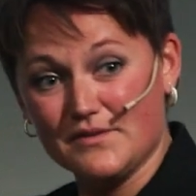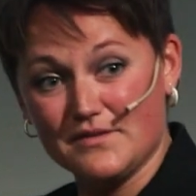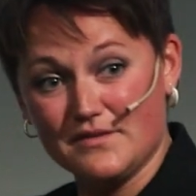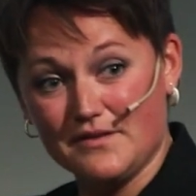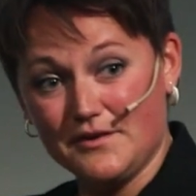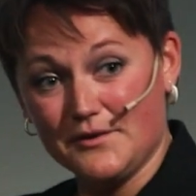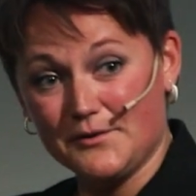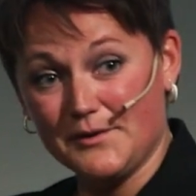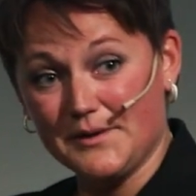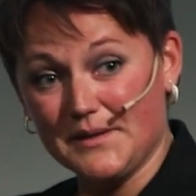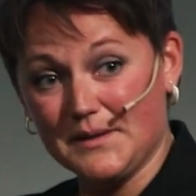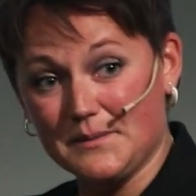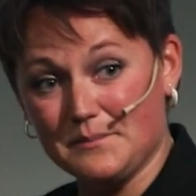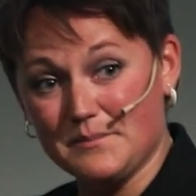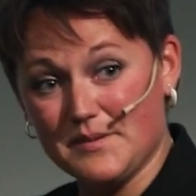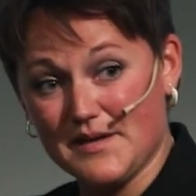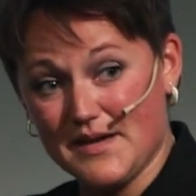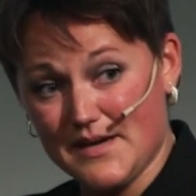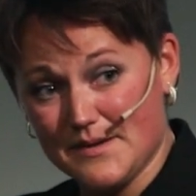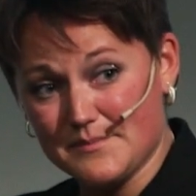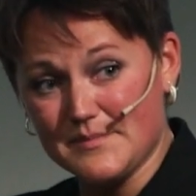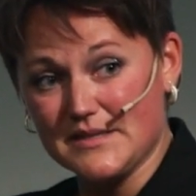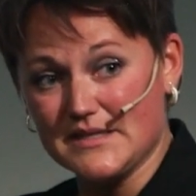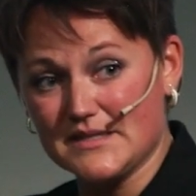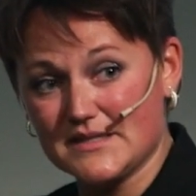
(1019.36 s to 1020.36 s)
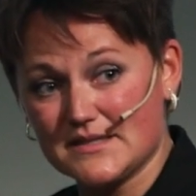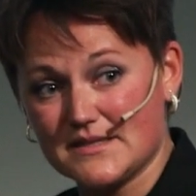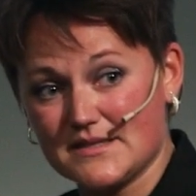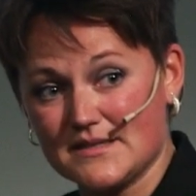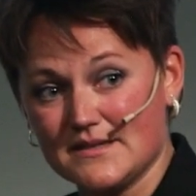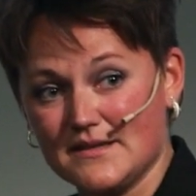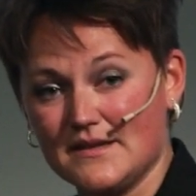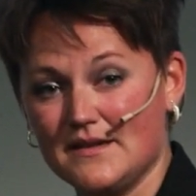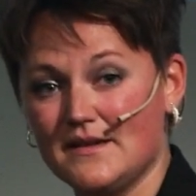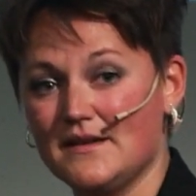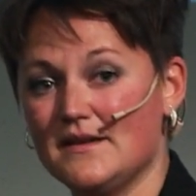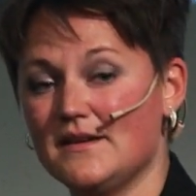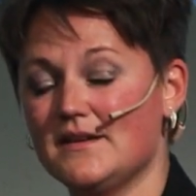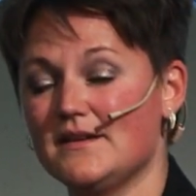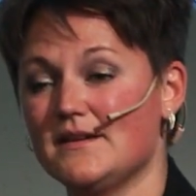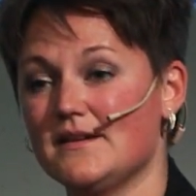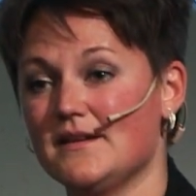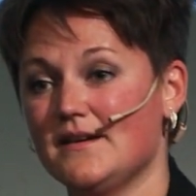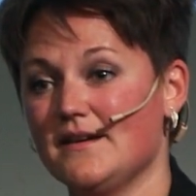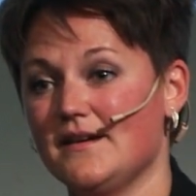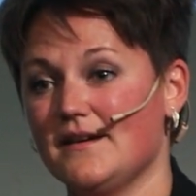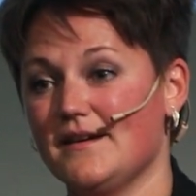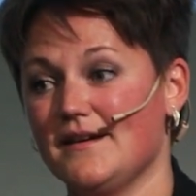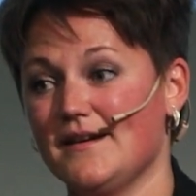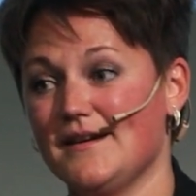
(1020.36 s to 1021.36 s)
with hearing impairment,
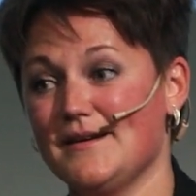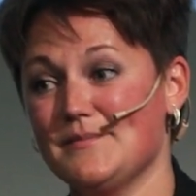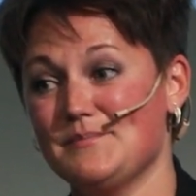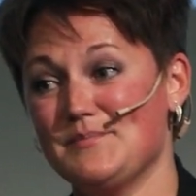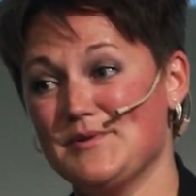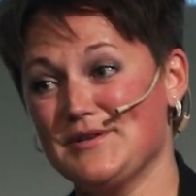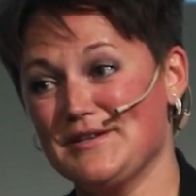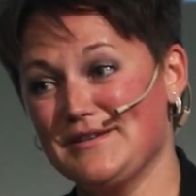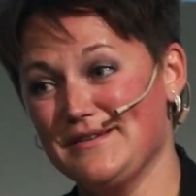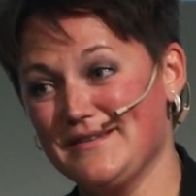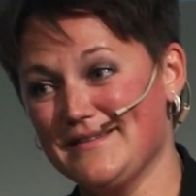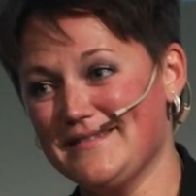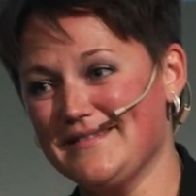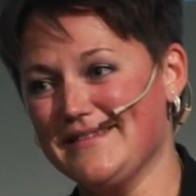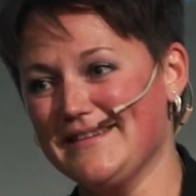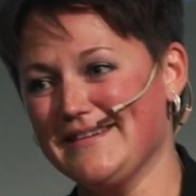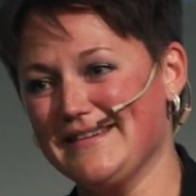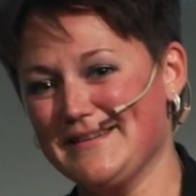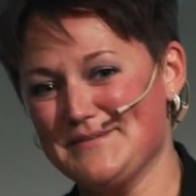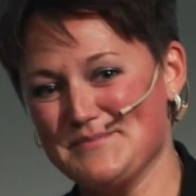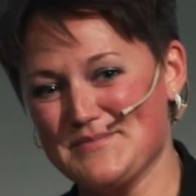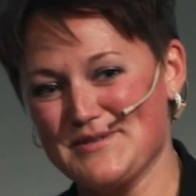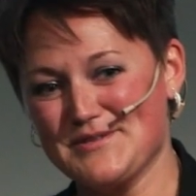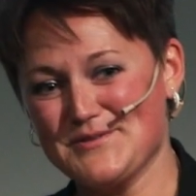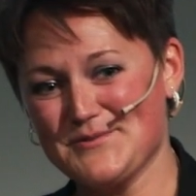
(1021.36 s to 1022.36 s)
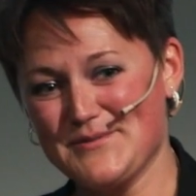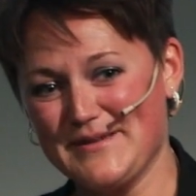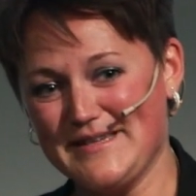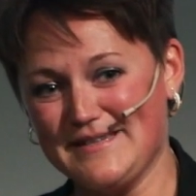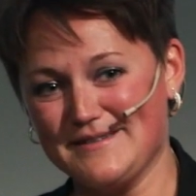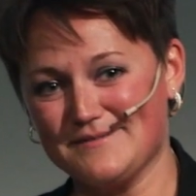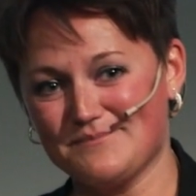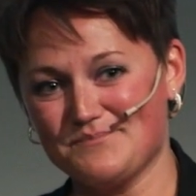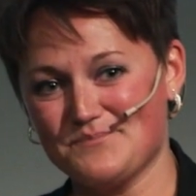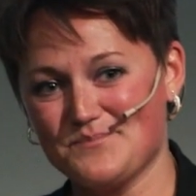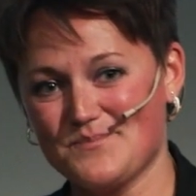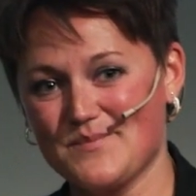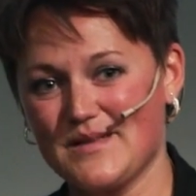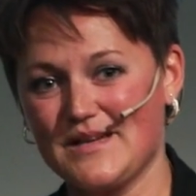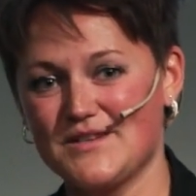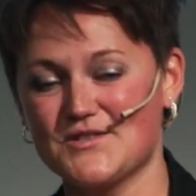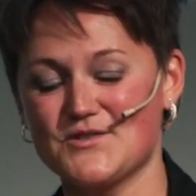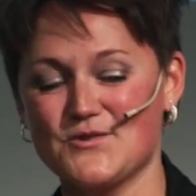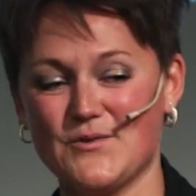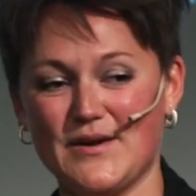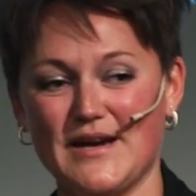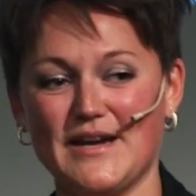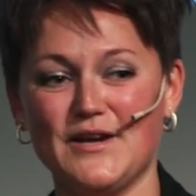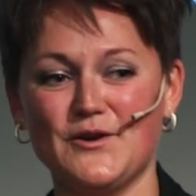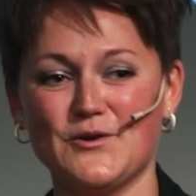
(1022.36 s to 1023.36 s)
but nothing in between.
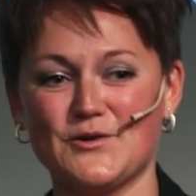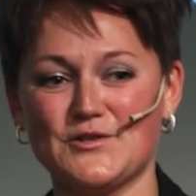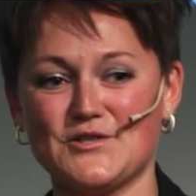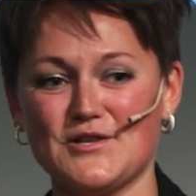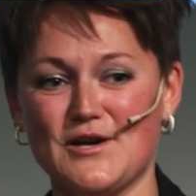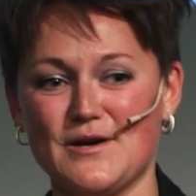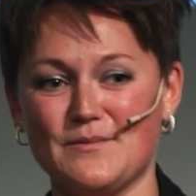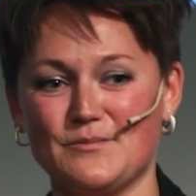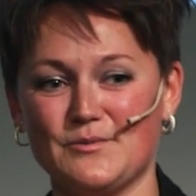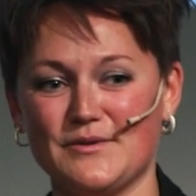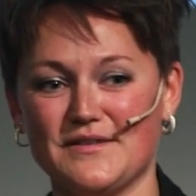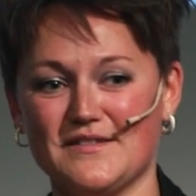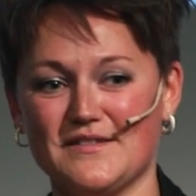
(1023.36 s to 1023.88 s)
So I hooked up